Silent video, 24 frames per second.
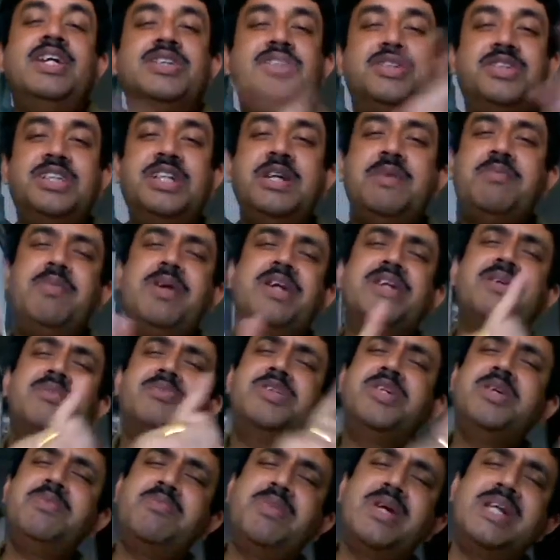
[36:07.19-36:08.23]
So triplet
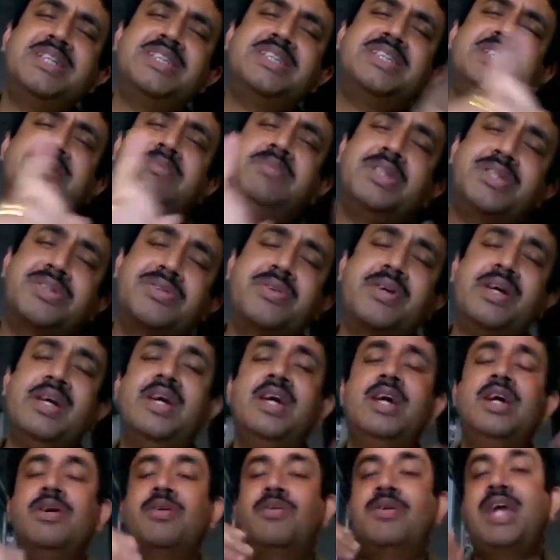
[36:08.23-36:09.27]
of triplet symmetry
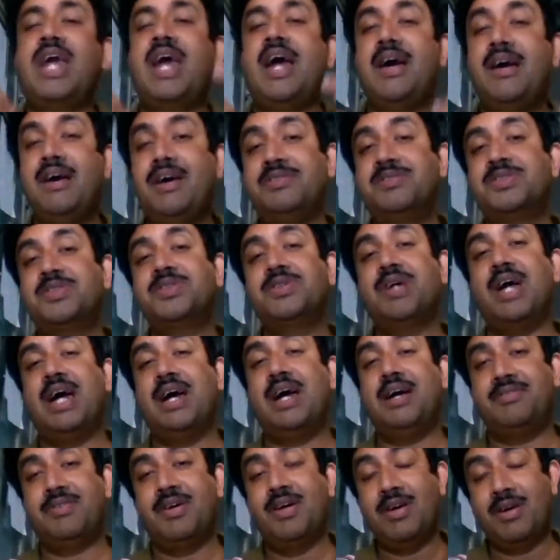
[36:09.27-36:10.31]
we have to
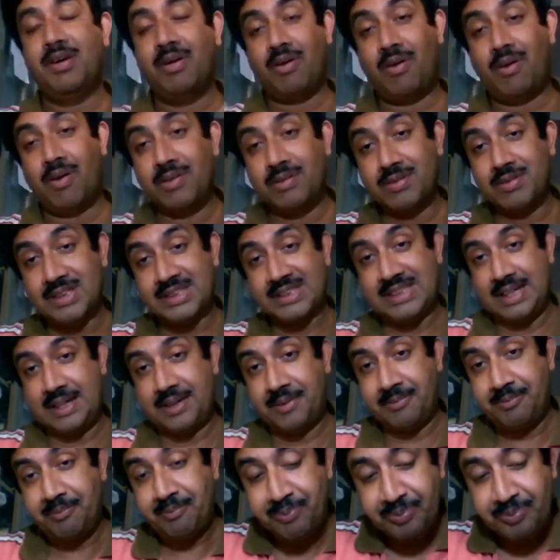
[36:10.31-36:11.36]
have always there.